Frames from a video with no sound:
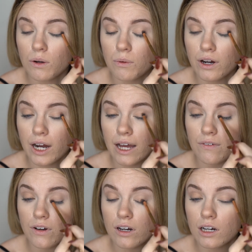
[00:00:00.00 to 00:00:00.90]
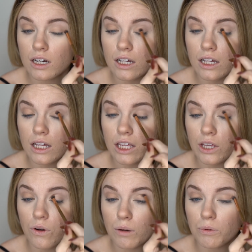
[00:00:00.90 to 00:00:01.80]
So wherever
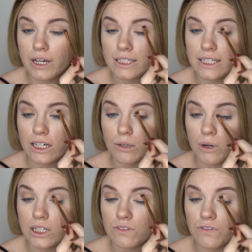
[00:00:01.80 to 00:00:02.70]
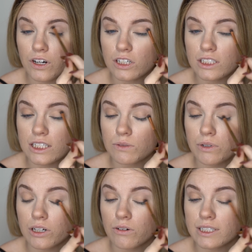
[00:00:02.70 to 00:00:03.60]
you are placing your brush first is
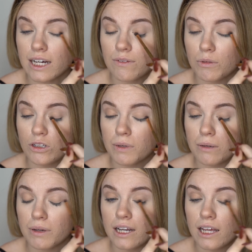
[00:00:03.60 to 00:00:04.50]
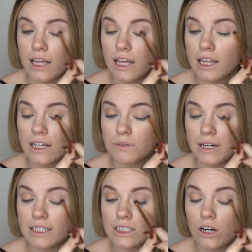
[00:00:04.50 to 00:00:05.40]
where you're going to have the most pigment. That's
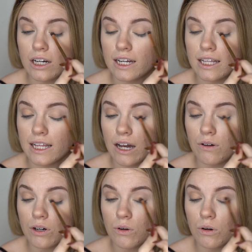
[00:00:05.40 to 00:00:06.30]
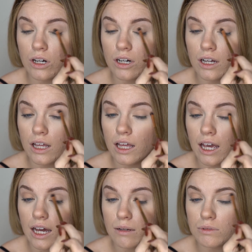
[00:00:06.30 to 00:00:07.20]
why I started in the outer corner,
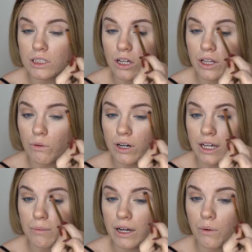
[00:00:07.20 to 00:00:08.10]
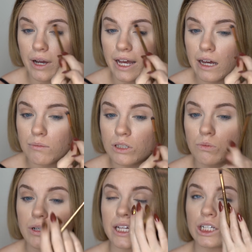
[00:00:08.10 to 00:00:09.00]
and I'm slowly working my way up to
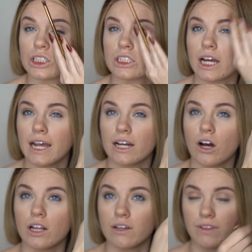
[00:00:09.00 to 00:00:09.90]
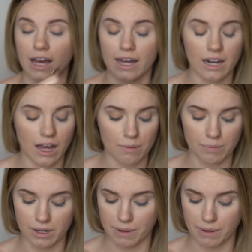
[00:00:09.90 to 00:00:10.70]
really shade all of that up and